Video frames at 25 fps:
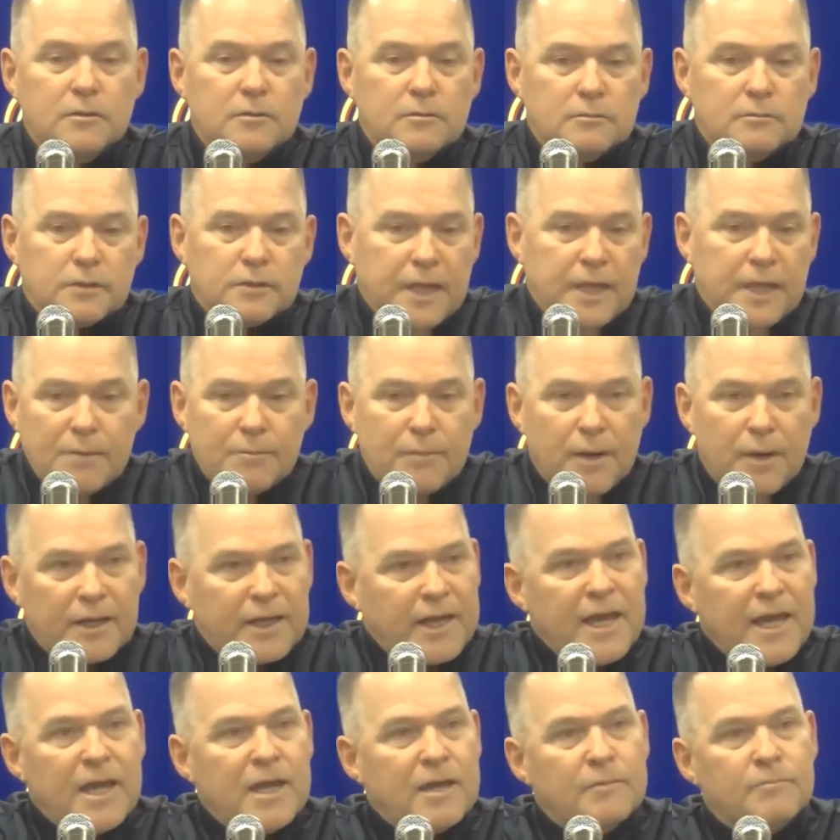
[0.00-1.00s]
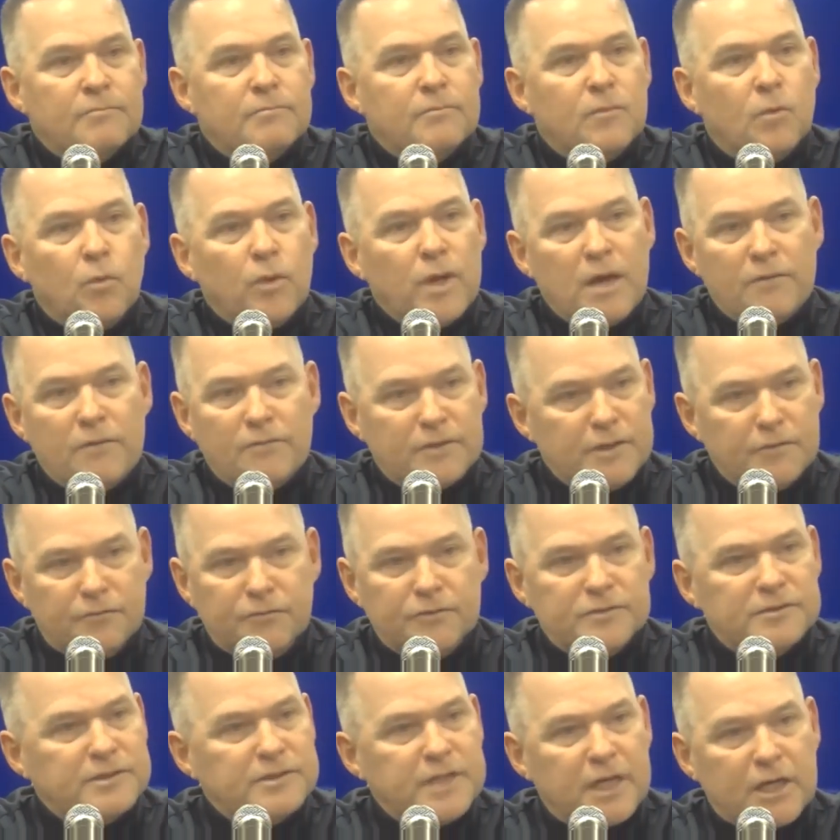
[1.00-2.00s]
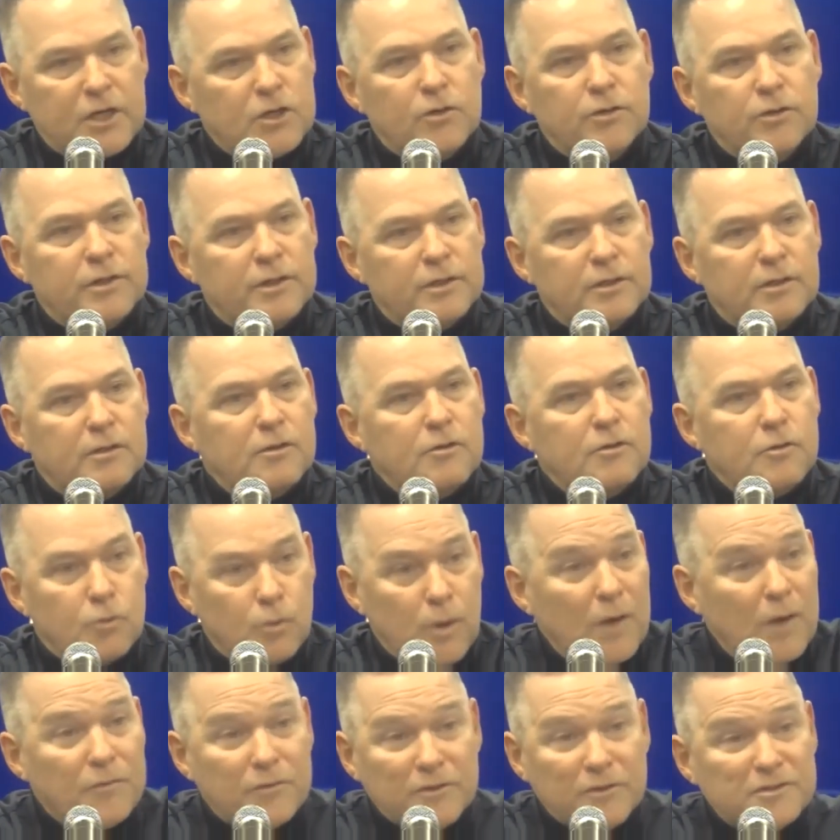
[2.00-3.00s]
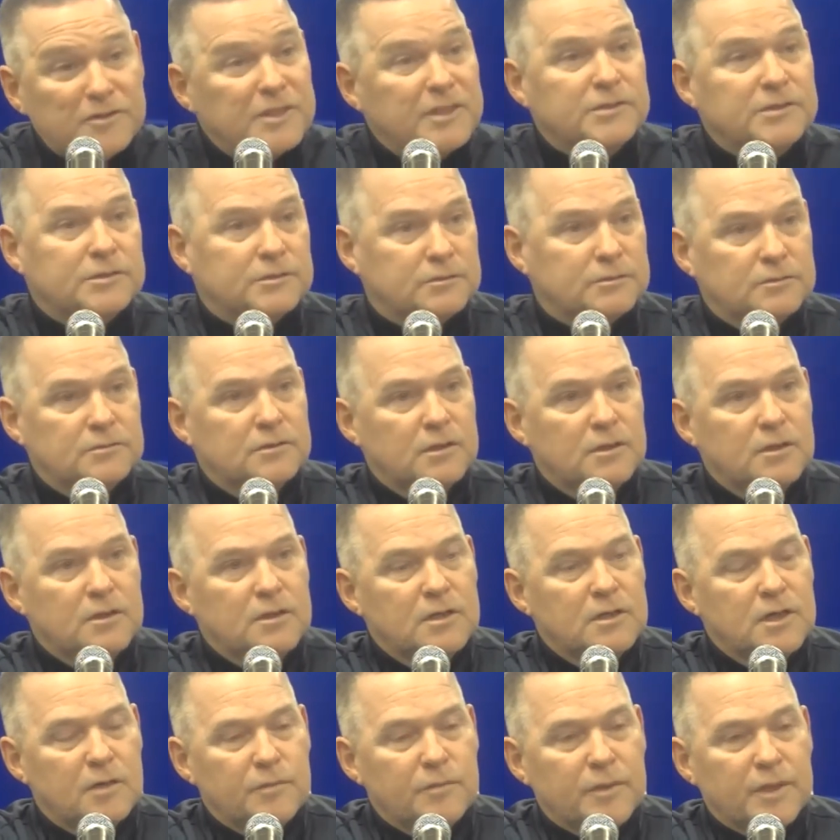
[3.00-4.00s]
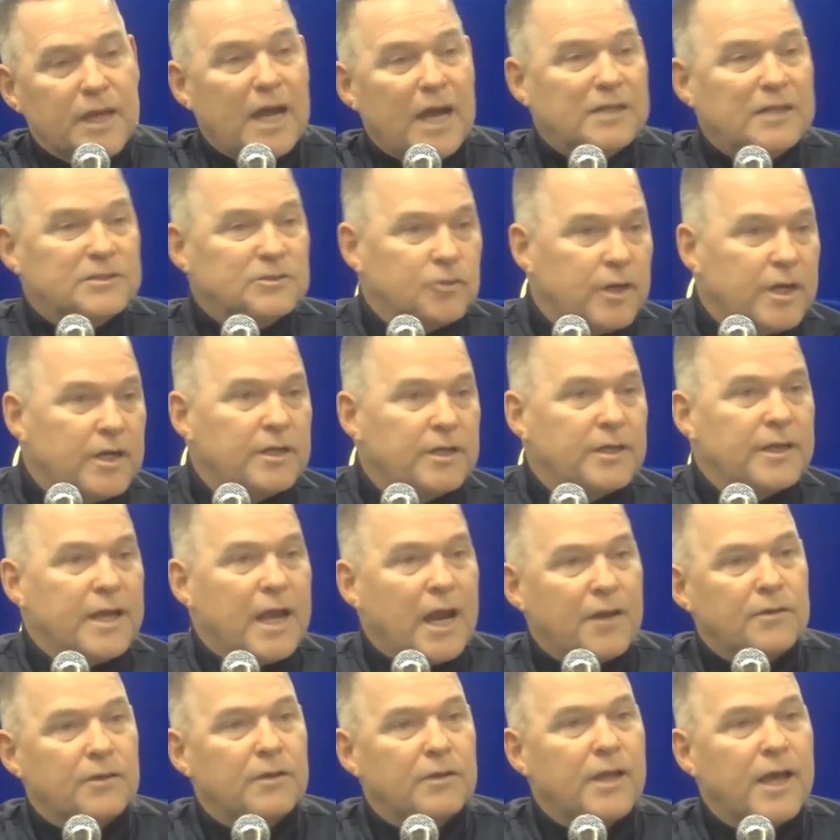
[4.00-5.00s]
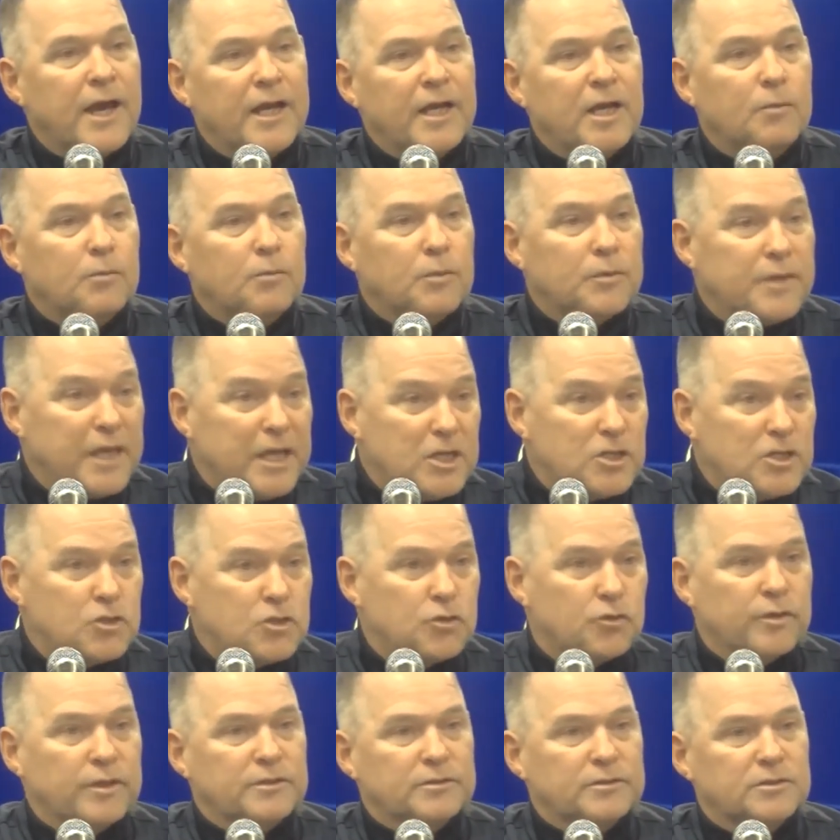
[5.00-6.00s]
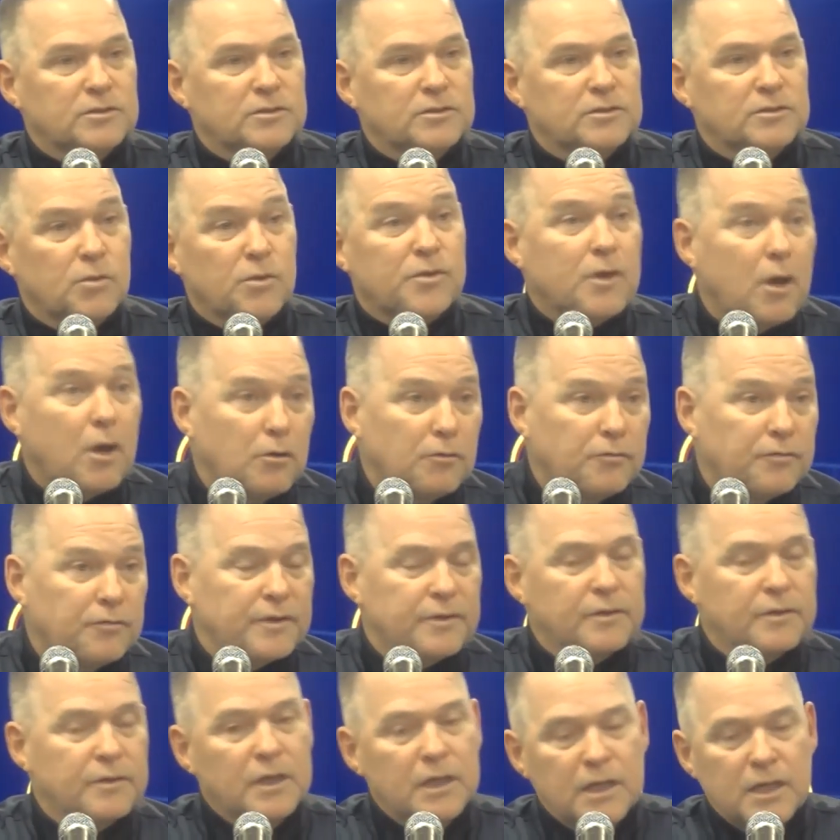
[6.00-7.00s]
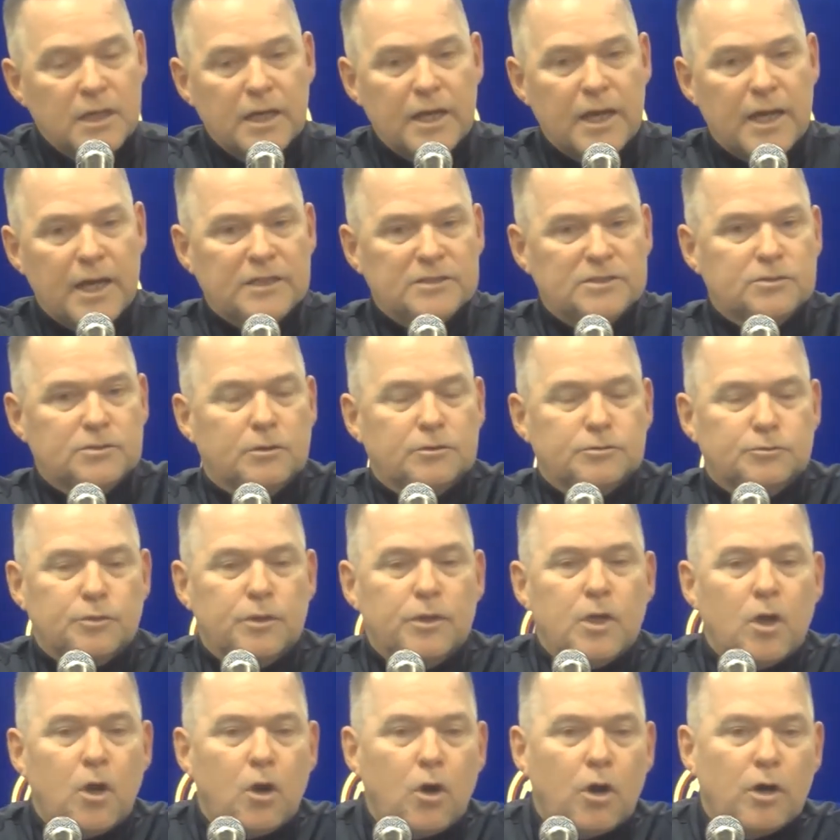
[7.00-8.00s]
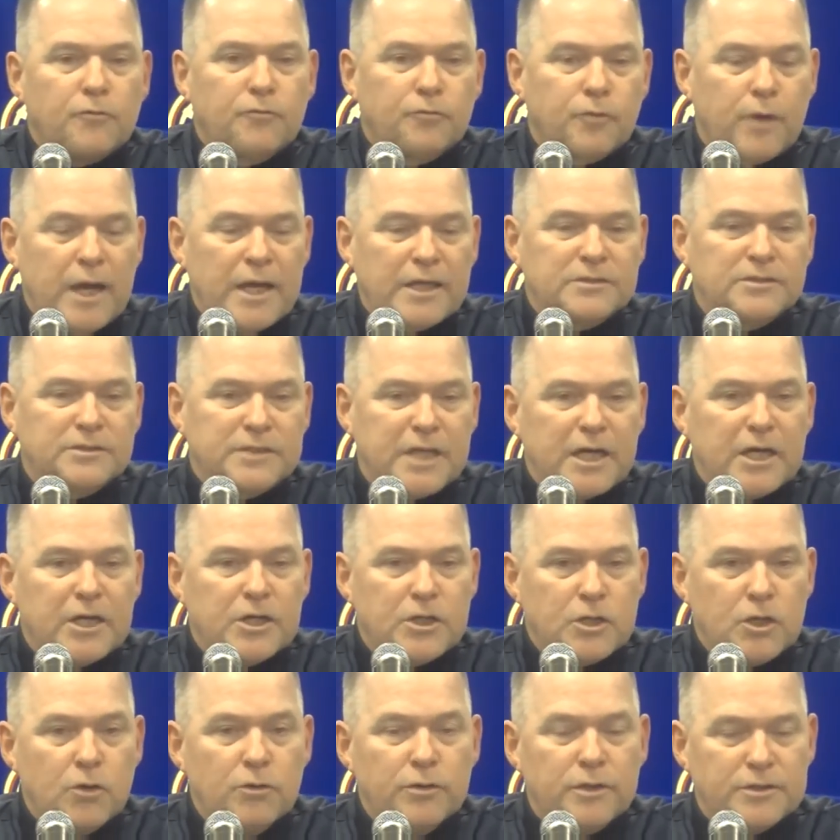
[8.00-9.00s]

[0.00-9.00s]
game by game, we have a different second unit throughout the season. I mean, guys are in and out of the lineup with injuries, with COVID, And so it's really hard for a second unit